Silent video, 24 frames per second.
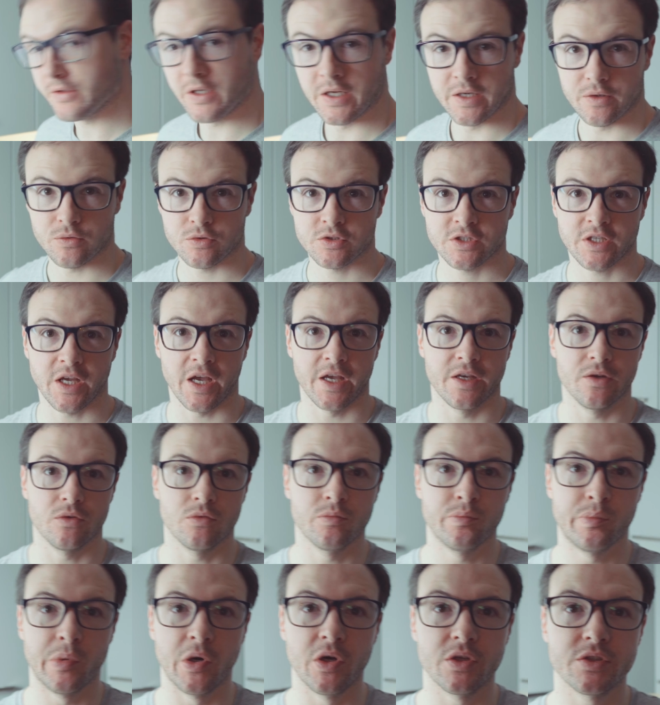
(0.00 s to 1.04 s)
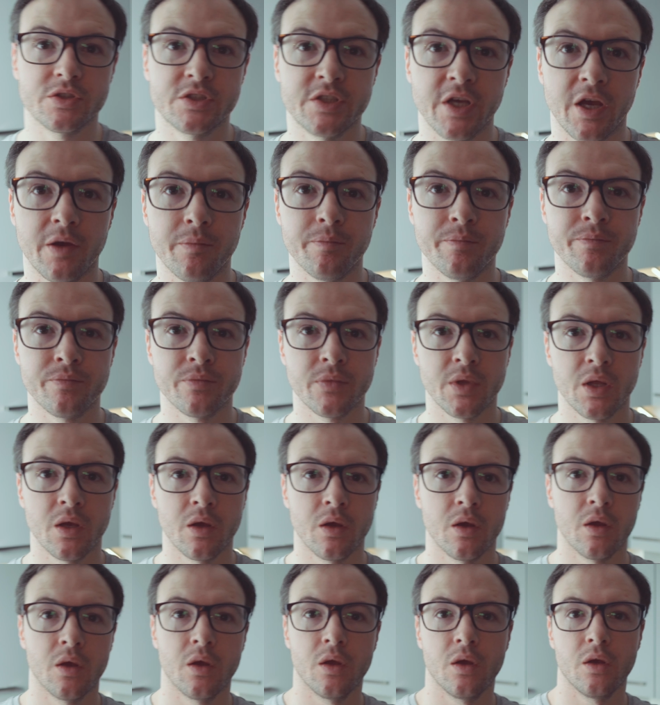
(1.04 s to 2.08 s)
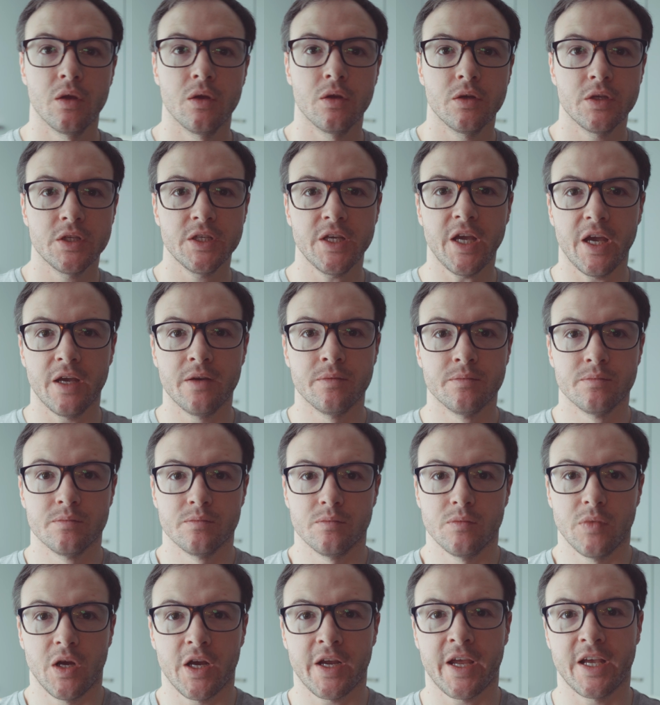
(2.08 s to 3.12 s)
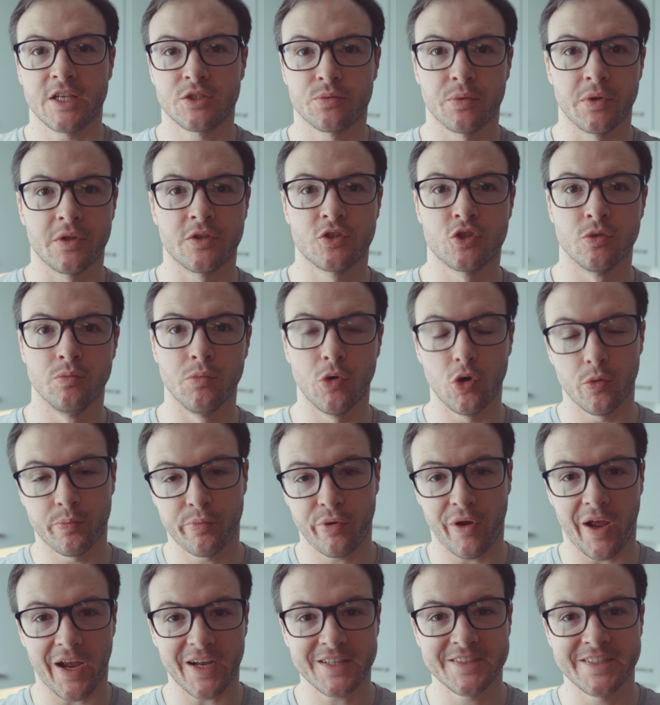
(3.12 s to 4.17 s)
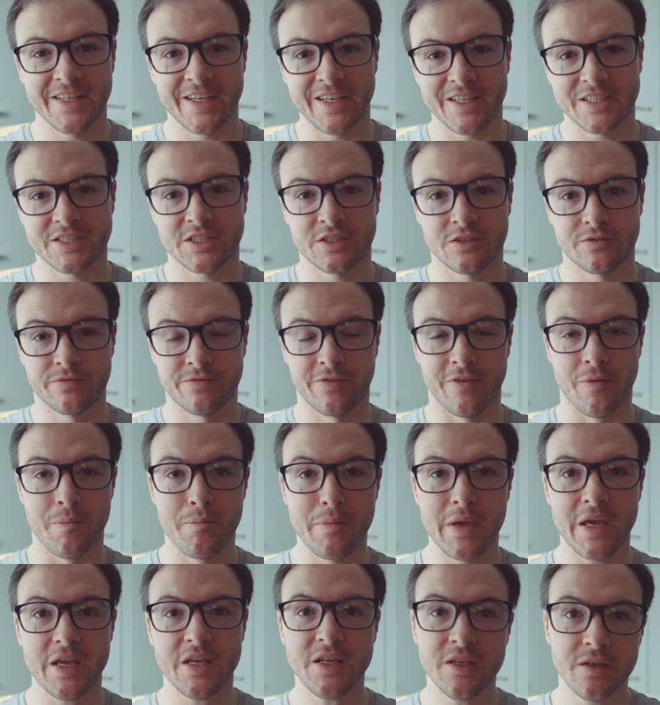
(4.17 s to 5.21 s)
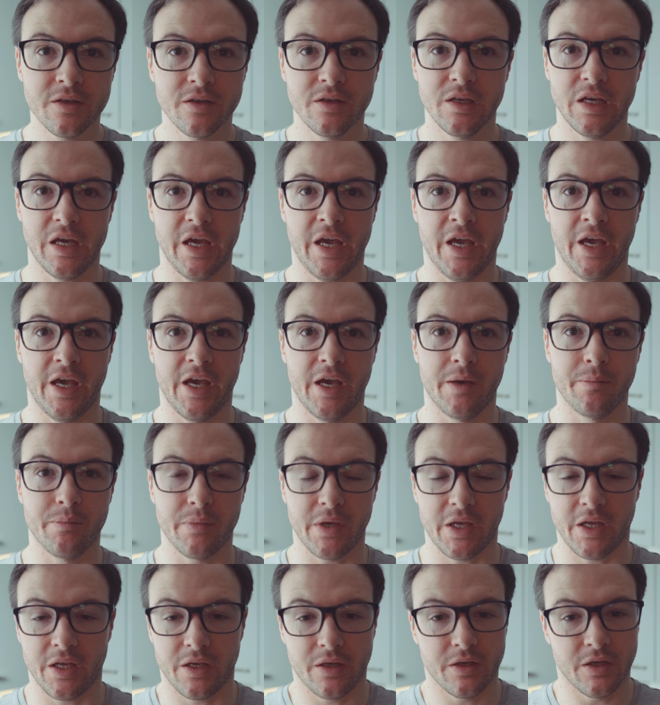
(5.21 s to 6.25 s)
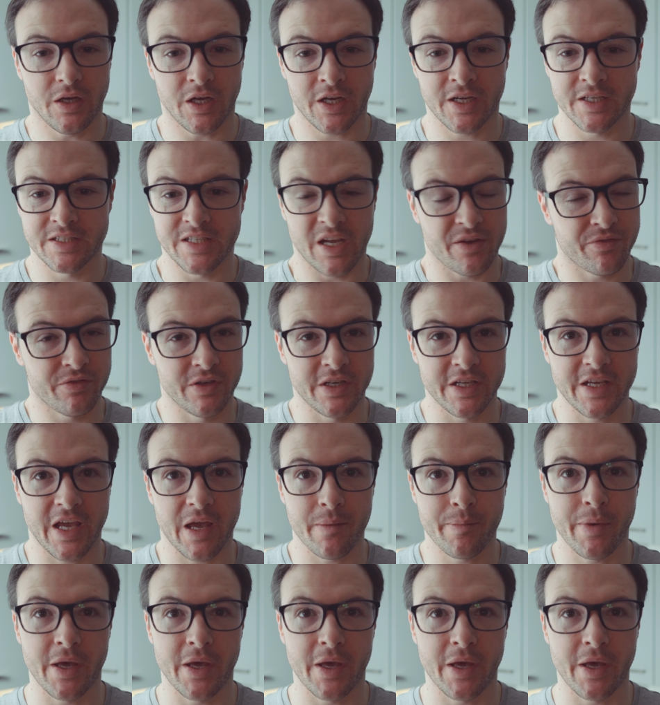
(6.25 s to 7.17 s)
little scale. But yeah, I guess with some more practice for me, I I could definitely get